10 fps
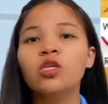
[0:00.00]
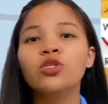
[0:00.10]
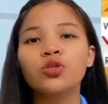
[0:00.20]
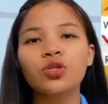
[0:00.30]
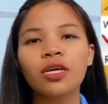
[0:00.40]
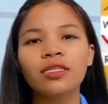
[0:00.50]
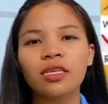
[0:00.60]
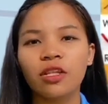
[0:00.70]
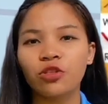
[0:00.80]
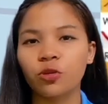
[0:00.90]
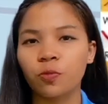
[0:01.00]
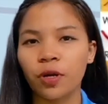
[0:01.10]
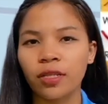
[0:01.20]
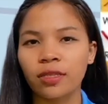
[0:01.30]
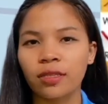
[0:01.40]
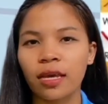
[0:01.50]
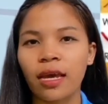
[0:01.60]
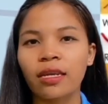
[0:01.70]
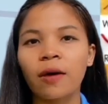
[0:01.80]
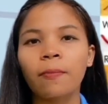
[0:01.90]
students interpret
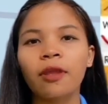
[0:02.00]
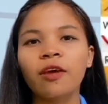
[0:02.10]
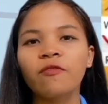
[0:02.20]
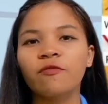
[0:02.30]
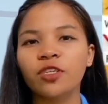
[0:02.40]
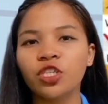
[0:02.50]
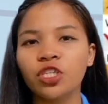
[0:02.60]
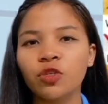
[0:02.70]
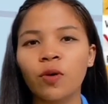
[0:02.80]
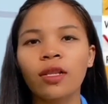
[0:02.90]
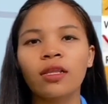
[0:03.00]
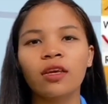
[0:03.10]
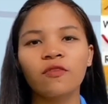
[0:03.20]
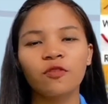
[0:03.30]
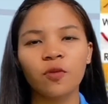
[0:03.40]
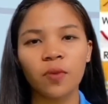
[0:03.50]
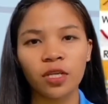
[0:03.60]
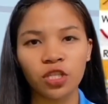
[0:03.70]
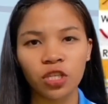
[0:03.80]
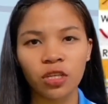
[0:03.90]
and apply visual
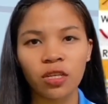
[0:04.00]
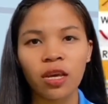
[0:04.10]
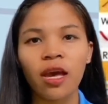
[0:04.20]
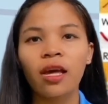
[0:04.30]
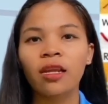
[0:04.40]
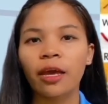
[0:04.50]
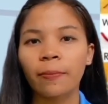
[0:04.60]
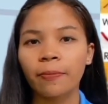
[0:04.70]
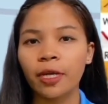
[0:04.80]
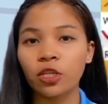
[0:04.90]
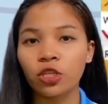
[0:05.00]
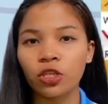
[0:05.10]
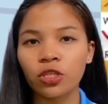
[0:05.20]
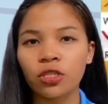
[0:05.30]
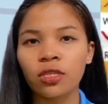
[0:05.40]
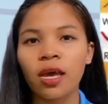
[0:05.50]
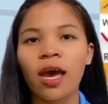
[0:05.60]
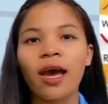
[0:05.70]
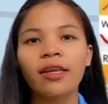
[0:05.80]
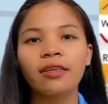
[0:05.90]
information like pictures
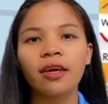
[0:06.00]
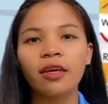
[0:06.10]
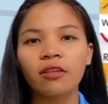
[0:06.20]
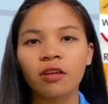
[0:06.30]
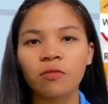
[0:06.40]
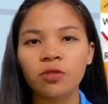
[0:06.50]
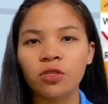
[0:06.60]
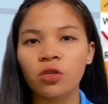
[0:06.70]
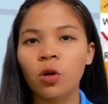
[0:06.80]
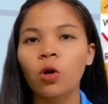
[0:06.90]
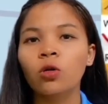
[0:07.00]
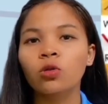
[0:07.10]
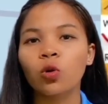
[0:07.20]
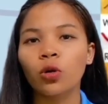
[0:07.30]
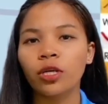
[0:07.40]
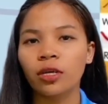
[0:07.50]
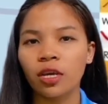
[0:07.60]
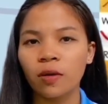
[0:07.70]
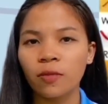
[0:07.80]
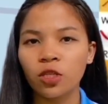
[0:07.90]
and diagrams, turning
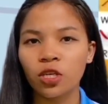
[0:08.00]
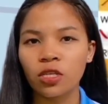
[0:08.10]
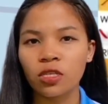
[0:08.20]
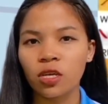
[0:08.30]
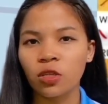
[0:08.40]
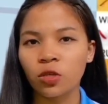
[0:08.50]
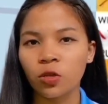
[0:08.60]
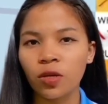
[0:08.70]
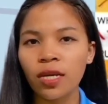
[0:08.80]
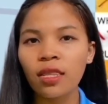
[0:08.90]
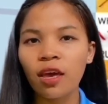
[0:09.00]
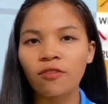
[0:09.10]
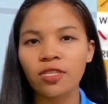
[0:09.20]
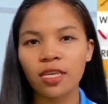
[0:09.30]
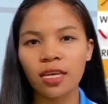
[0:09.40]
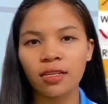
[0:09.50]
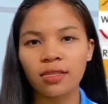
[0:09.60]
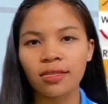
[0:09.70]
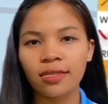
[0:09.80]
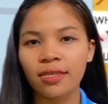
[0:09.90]
images into real-life
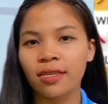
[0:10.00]
skills